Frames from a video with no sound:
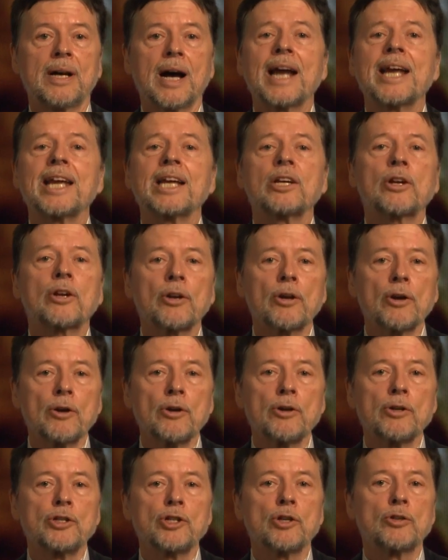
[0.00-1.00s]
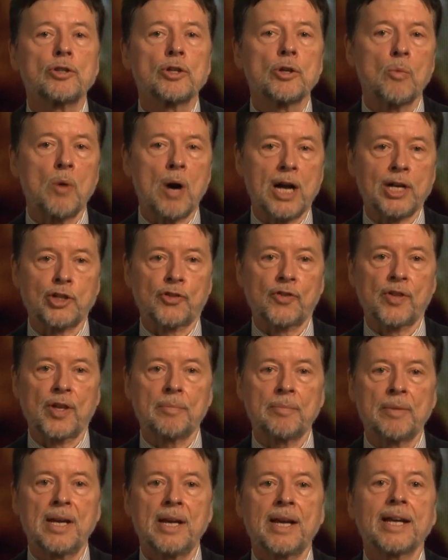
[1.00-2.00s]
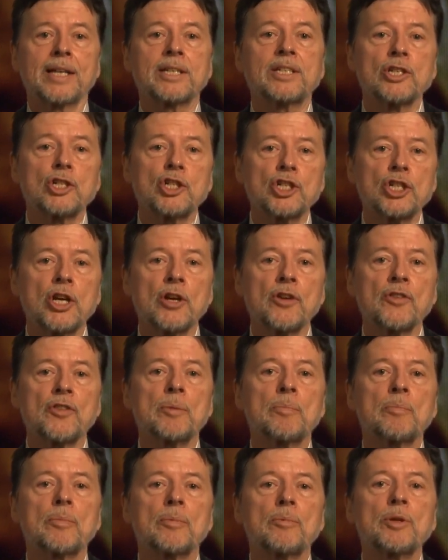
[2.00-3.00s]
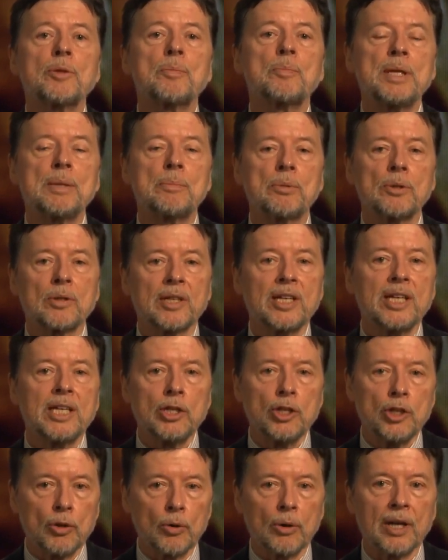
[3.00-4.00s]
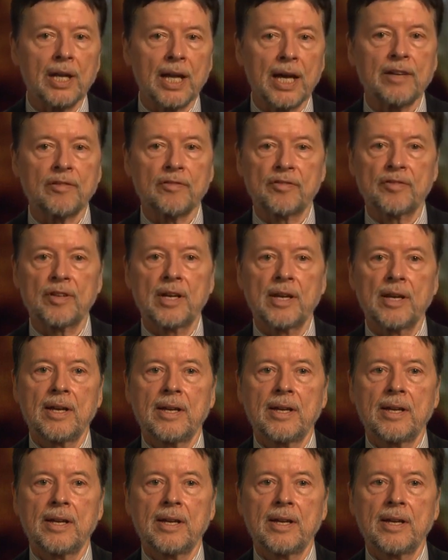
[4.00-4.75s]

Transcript: I encourage you to watch them and to share them with people in your life.